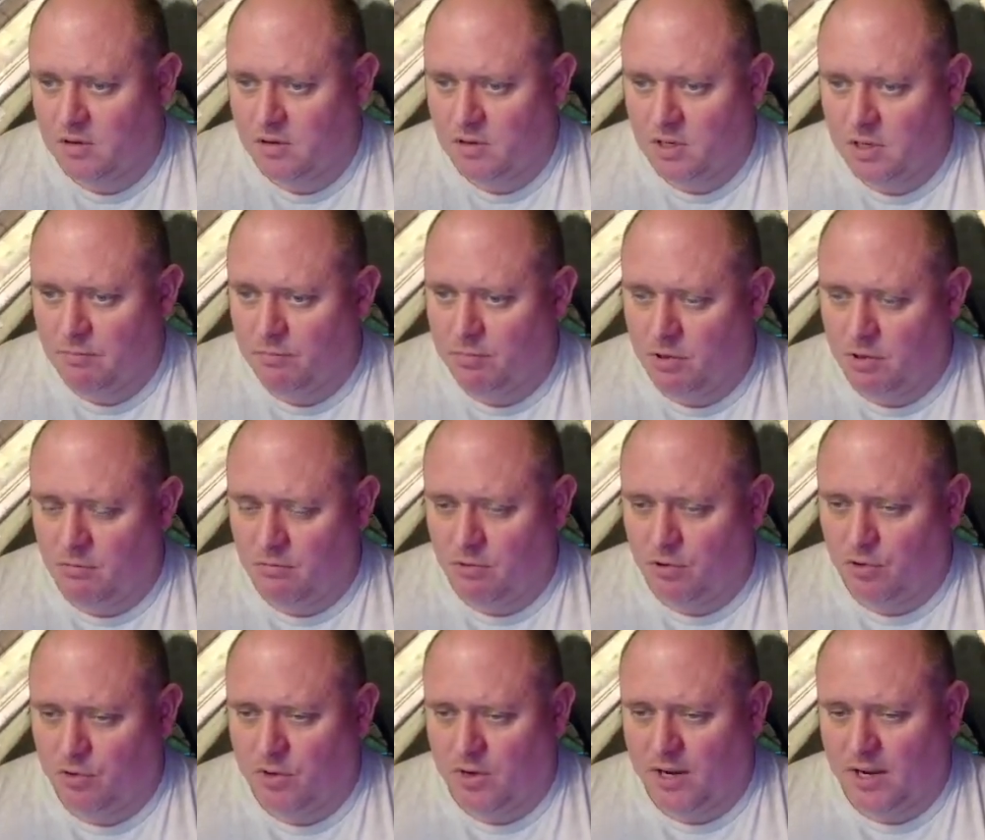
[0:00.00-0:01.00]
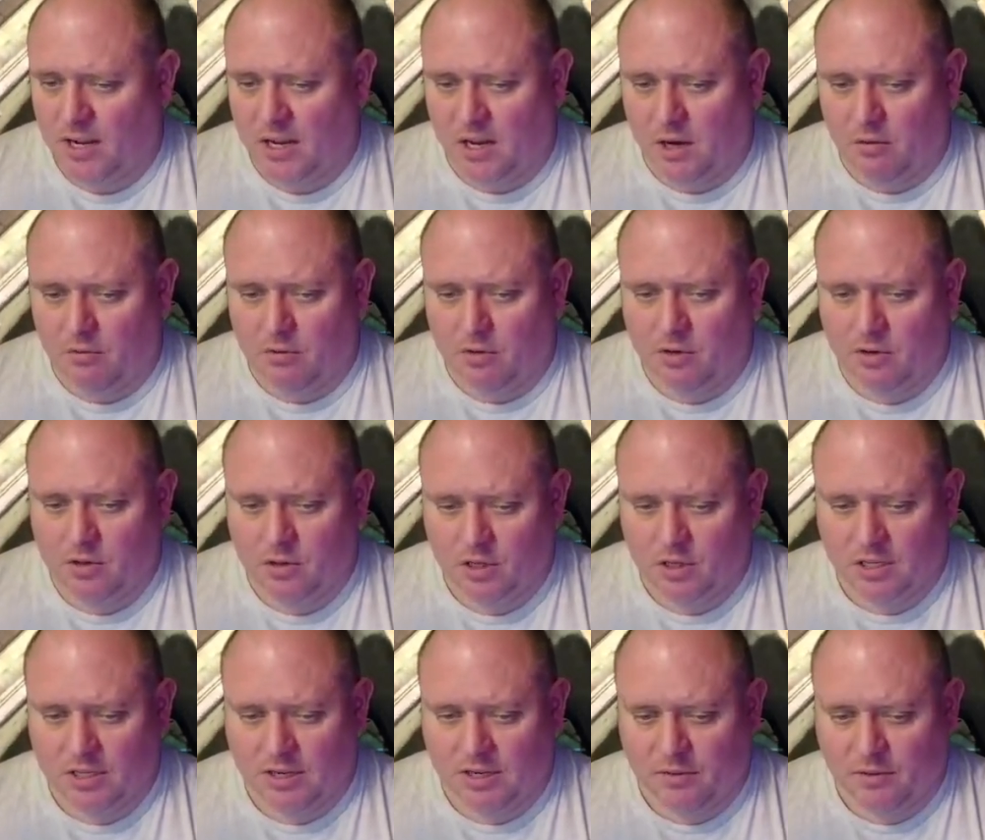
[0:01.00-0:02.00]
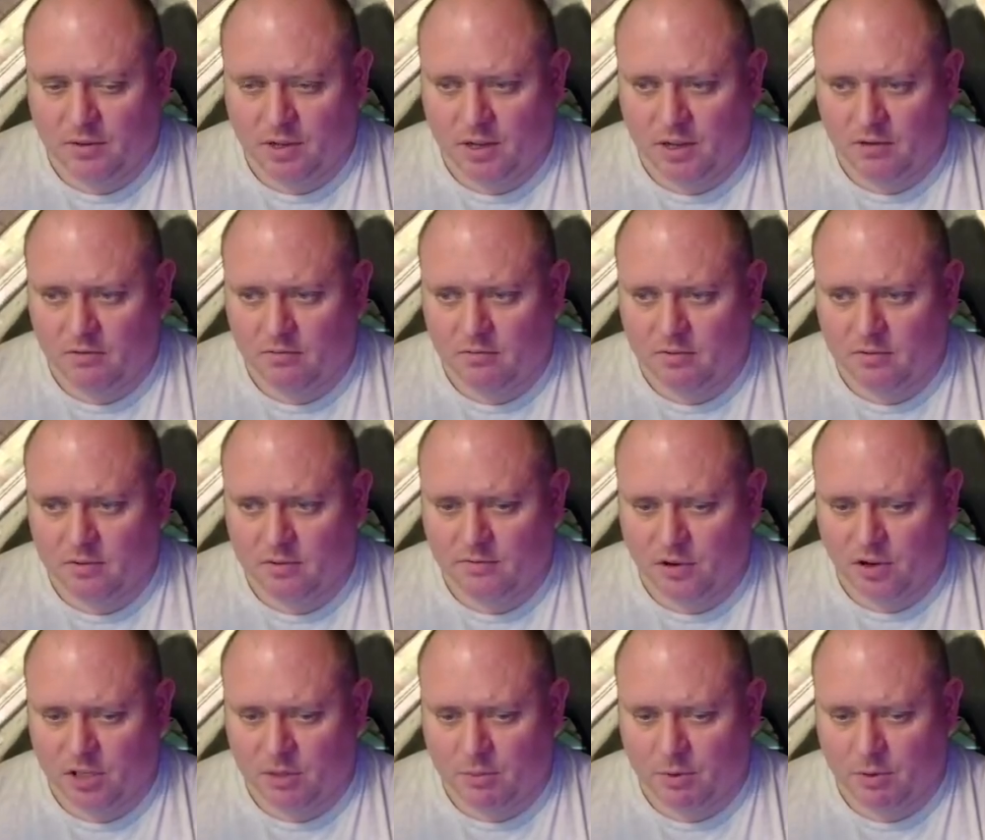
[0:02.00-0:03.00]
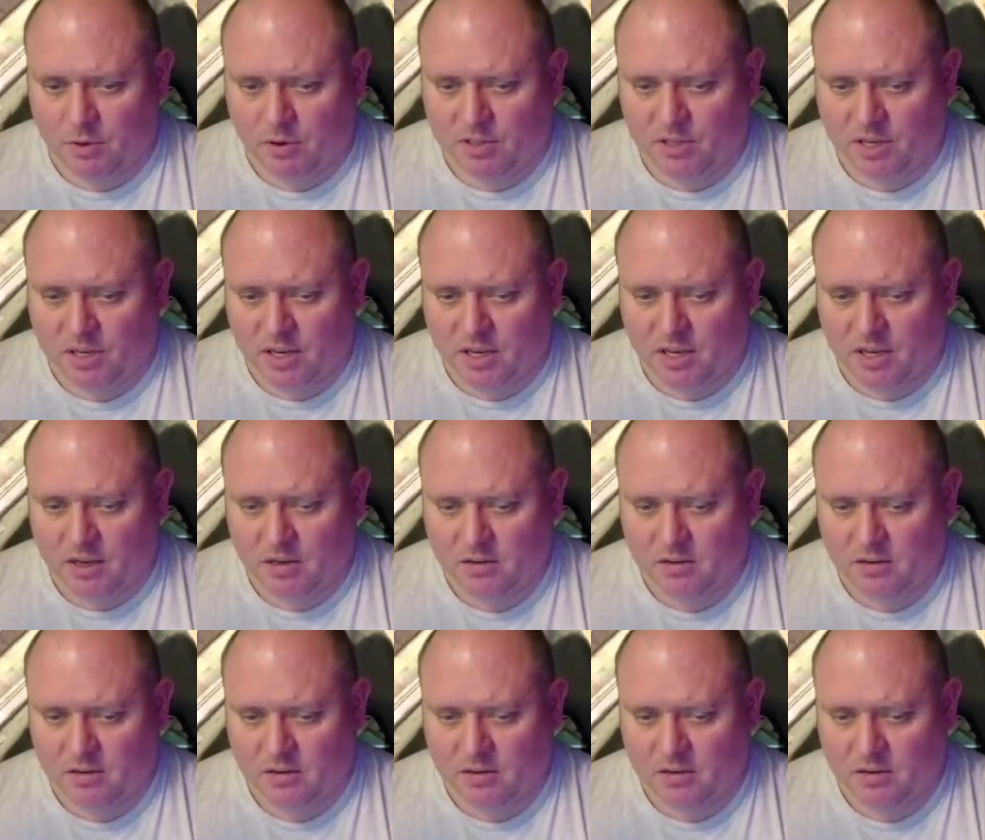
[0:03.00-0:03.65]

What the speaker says: But we'll try it out. Let's give him that. His first ability.